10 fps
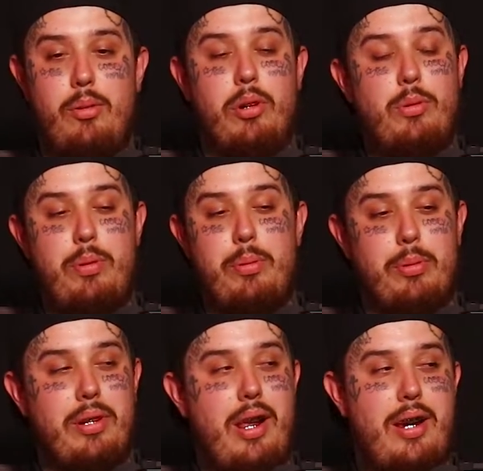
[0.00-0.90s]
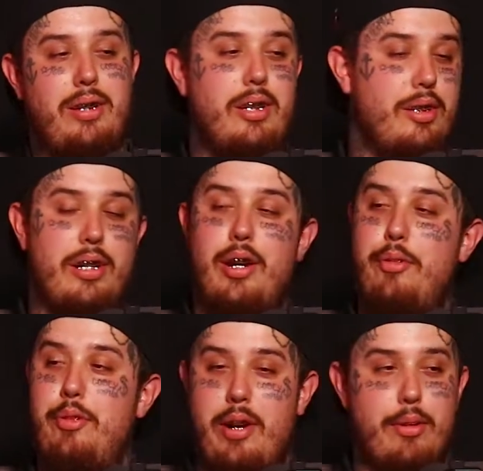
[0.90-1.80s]
once people realize there's
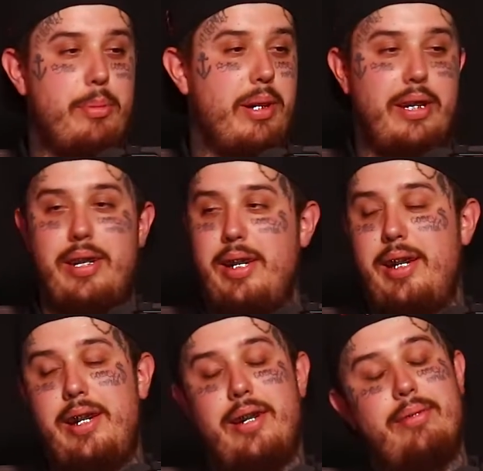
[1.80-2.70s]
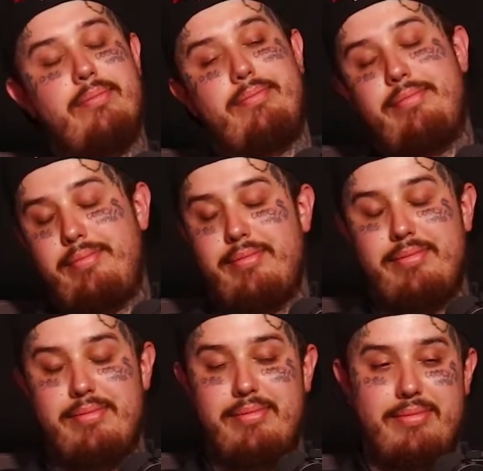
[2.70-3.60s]
enough for everybody to eat,
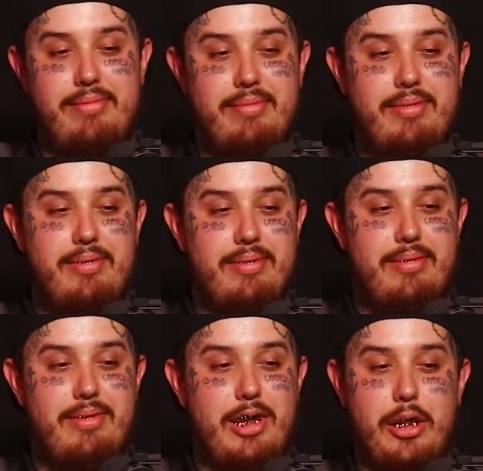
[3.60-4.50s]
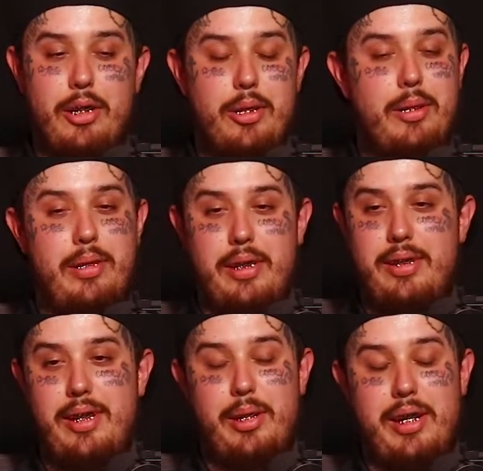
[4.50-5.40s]
yeah, yeah, you know, the
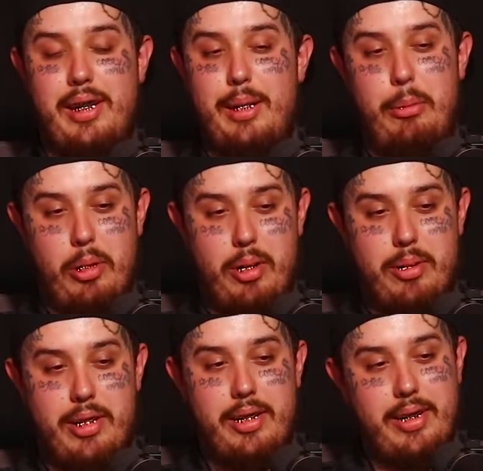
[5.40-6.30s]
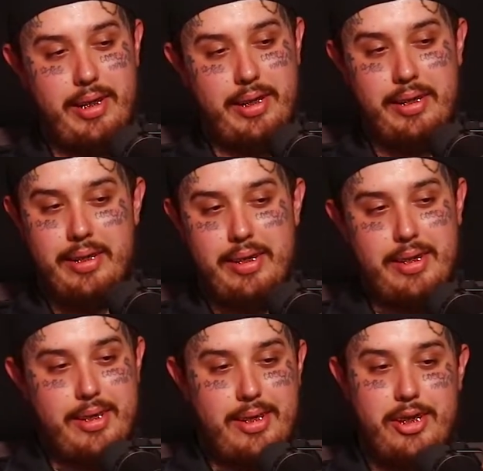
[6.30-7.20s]
city can keep growing and.
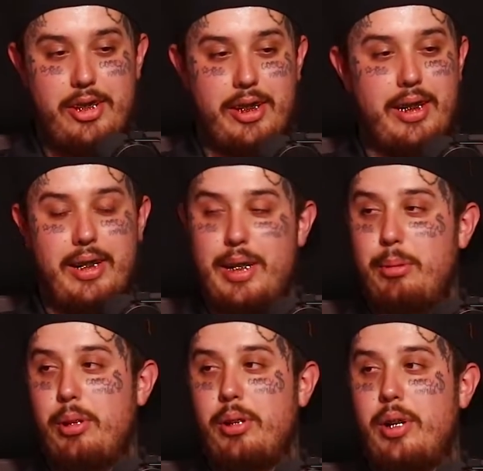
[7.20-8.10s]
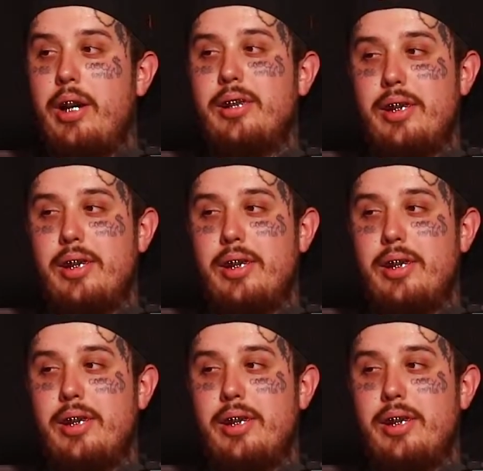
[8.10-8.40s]
We talk about that all crazy.